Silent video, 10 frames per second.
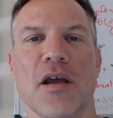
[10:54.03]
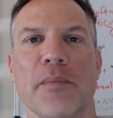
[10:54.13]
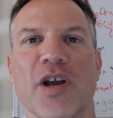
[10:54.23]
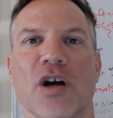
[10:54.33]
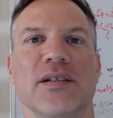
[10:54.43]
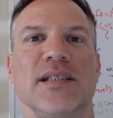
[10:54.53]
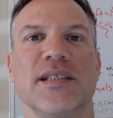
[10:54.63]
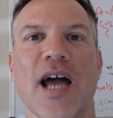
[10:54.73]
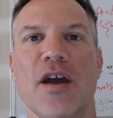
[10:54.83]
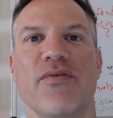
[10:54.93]
Because it's
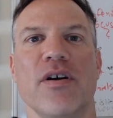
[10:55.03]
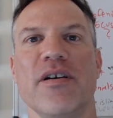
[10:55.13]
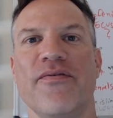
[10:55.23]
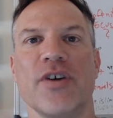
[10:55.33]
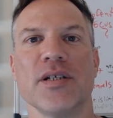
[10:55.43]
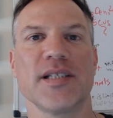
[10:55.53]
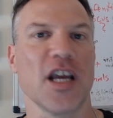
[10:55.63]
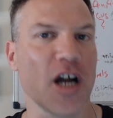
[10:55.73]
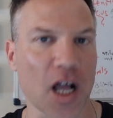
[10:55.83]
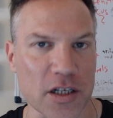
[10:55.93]
kind of a reverse
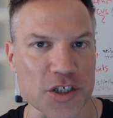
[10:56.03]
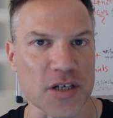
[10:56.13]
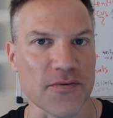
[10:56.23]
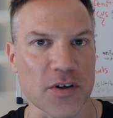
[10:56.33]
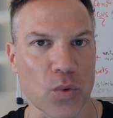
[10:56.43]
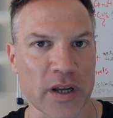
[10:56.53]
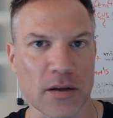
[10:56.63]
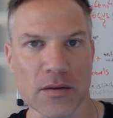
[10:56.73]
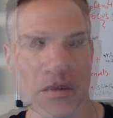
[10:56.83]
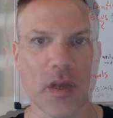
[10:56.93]
psychology, if you
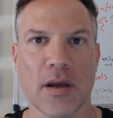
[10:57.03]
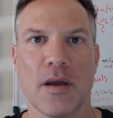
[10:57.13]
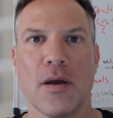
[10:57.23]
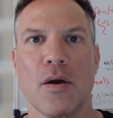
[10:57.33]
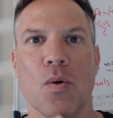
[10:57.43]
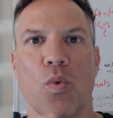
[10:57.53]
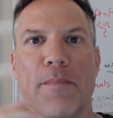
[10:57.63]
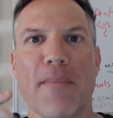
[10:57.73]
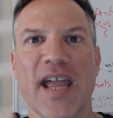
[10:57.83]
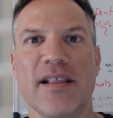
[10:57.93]
will. We
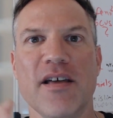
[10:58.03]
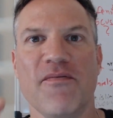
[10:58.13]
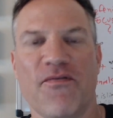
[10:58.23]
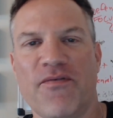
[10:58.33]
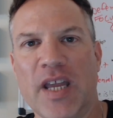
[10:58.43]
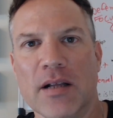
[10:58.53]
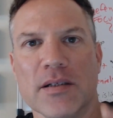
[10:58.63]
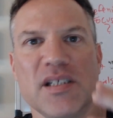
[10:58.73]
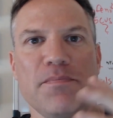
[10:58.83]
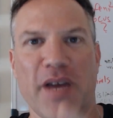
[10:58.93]
make them feel
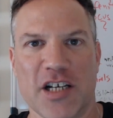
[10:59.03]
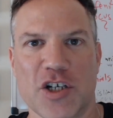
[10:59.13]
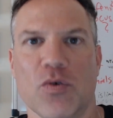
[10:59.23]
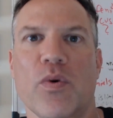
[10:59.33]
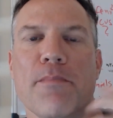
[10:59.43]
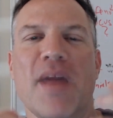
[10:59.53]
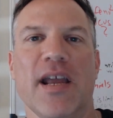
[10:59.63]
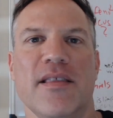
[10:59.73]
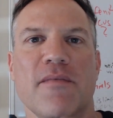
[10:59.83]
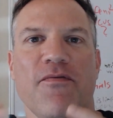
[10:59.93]
special. We
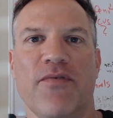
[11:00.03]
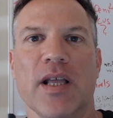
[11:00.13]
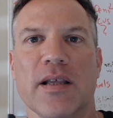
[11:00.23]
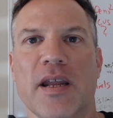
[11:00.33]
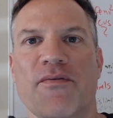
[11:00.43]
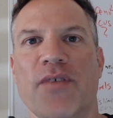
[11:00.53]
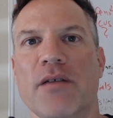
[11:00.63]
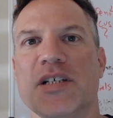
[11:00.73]
make them feel in a very